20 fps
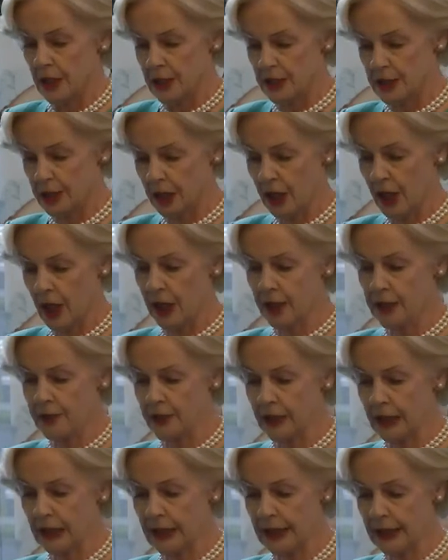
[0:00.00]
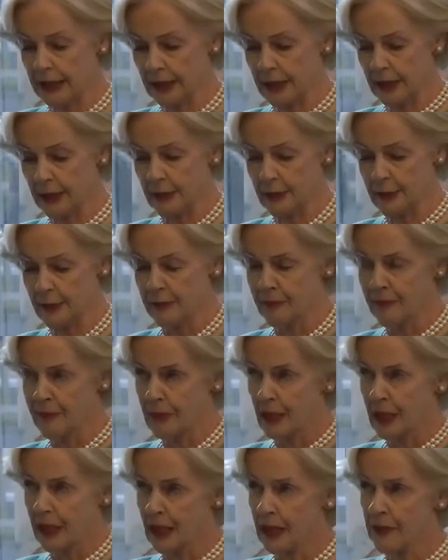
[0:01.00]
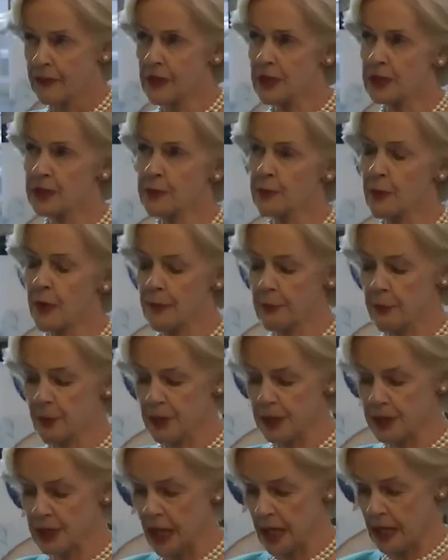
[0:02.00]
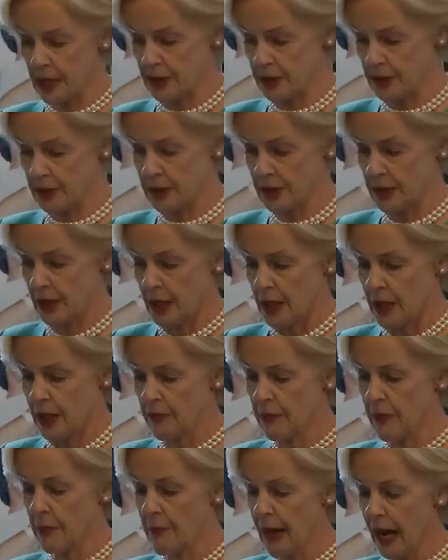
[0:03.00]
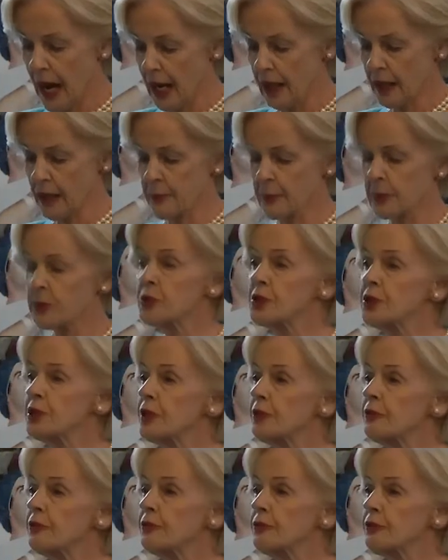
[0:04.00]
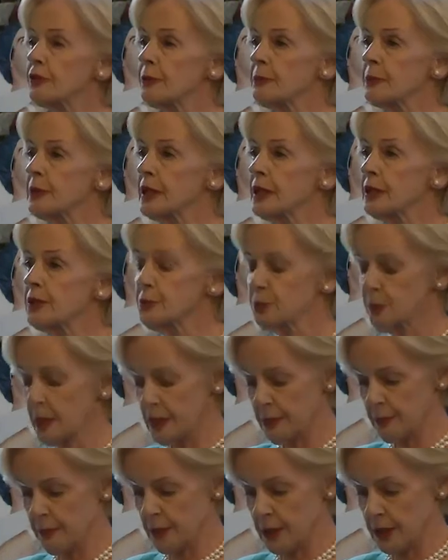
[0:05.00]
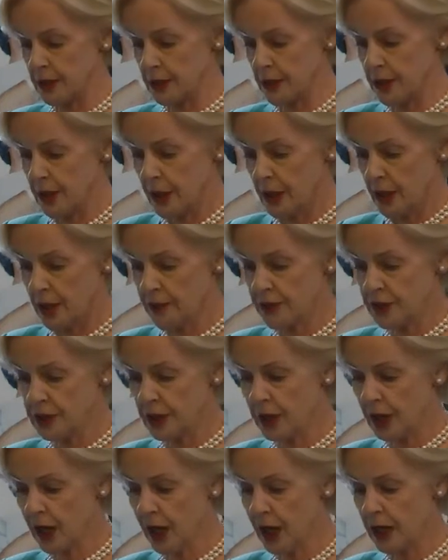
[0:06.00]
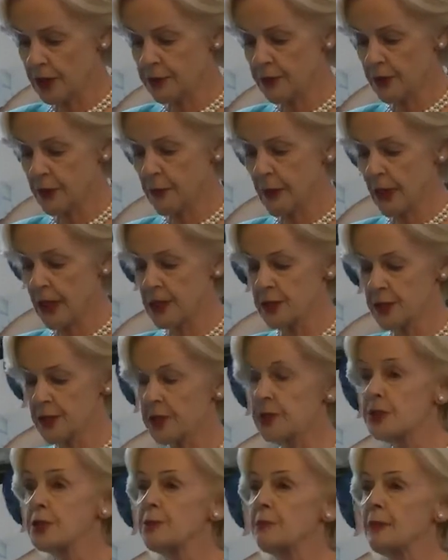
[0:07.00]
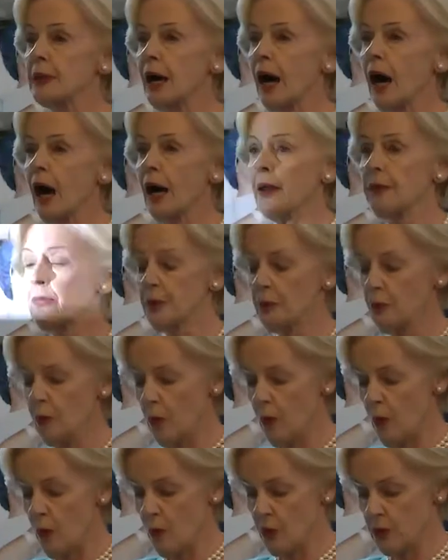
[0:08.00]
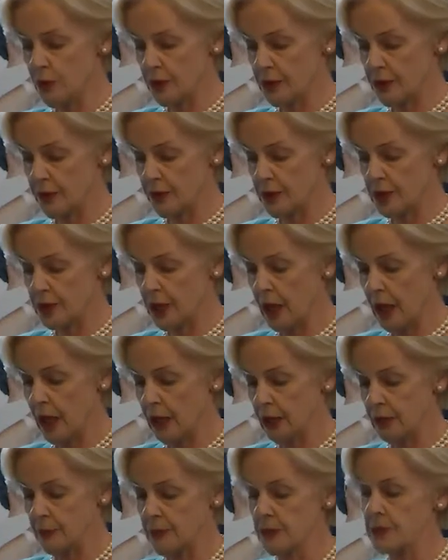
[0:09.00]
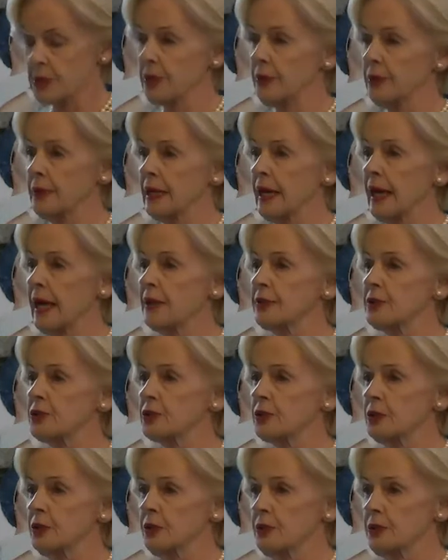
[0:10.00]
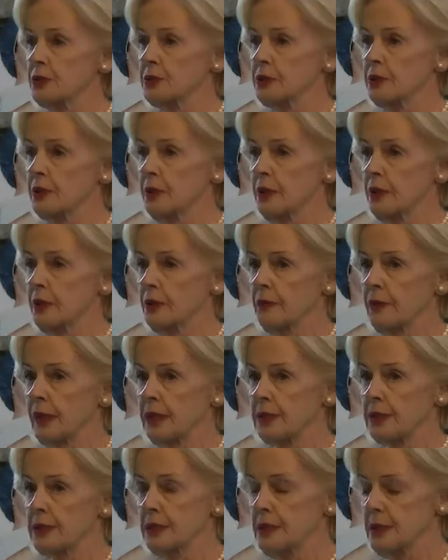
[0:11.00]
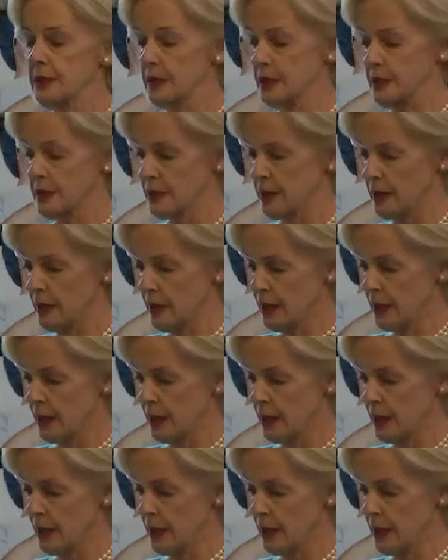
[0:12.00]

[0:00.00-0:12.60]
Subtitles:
Psychiatry Clinic. And this represents a remarkable shift from the treatment of psychiatry patients behind the walls of asylums on the outskirts of our cities.